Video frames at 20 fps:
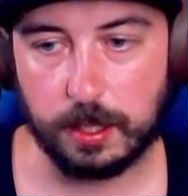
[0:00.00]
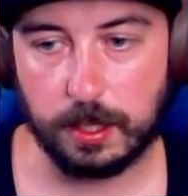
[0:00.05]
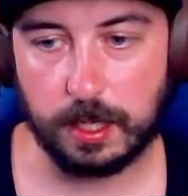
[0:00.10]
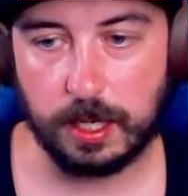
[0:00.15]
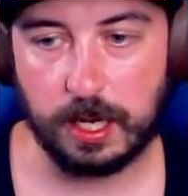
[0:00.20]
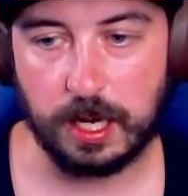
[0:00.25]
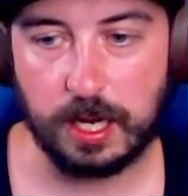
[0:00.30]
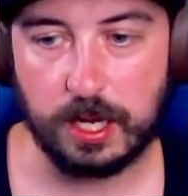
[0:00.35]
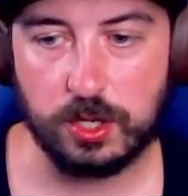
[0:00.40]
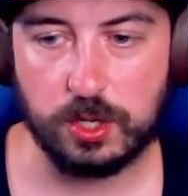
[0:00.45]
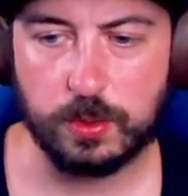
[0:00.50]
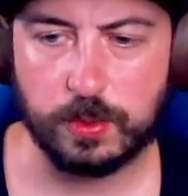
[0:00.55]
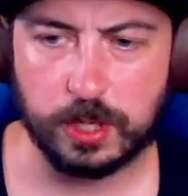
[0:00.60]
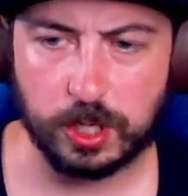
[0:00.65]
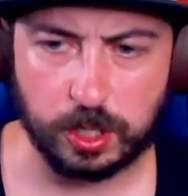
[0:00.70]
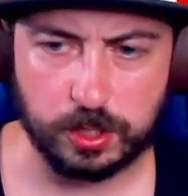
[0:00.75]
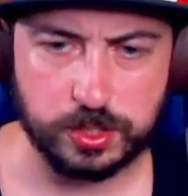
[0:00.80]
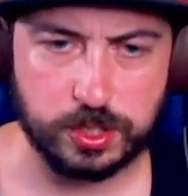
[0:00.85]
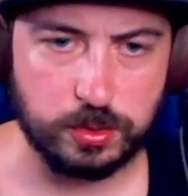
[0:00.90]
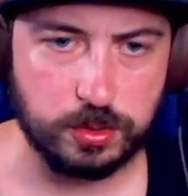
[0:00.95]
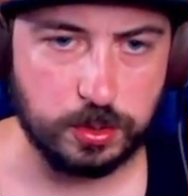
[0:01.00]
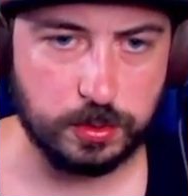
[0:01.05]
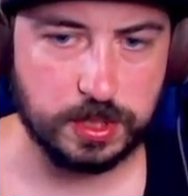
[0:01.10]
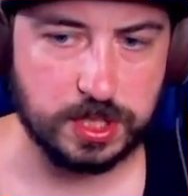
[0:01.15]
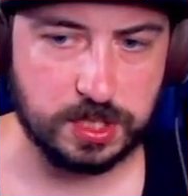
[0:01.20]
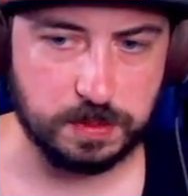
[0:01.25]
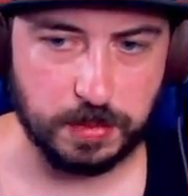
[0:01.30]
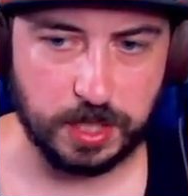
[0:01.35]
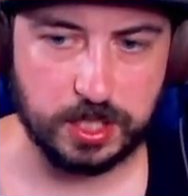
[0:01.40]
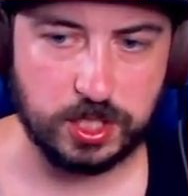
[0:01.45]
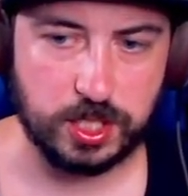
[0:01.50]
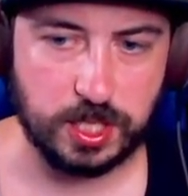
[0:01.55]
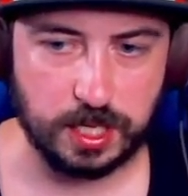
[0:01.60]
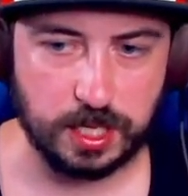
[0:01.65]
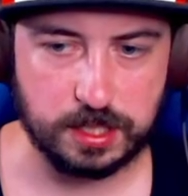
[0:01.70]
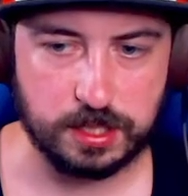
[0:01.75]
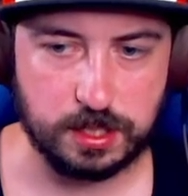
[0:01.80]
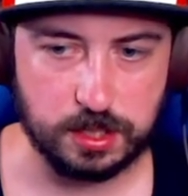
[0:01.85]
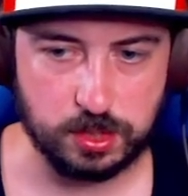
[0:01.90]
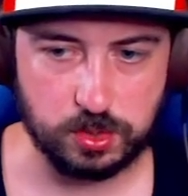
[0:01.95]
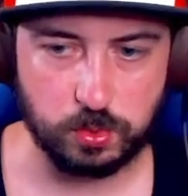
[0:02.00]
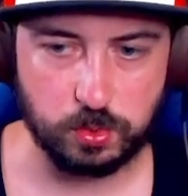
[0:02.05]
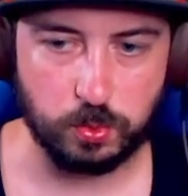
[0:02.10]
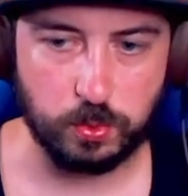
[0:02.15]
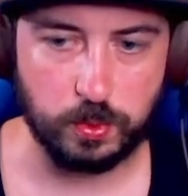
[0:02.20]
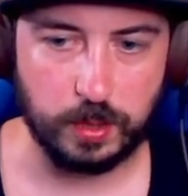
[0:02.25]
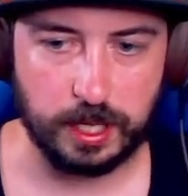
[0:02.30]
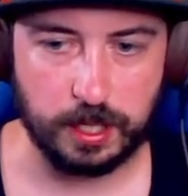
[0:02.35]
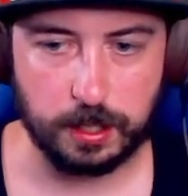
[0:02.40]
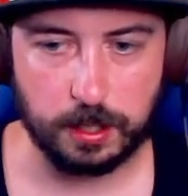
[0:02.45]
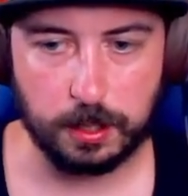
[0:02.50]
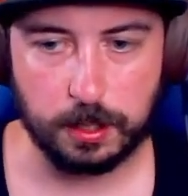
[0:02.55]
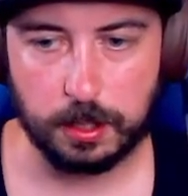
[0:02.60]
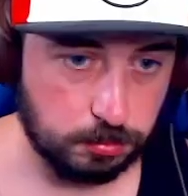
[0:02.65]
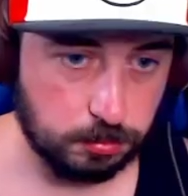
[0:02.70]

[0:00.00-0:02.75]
And you could also do a smudge test as well.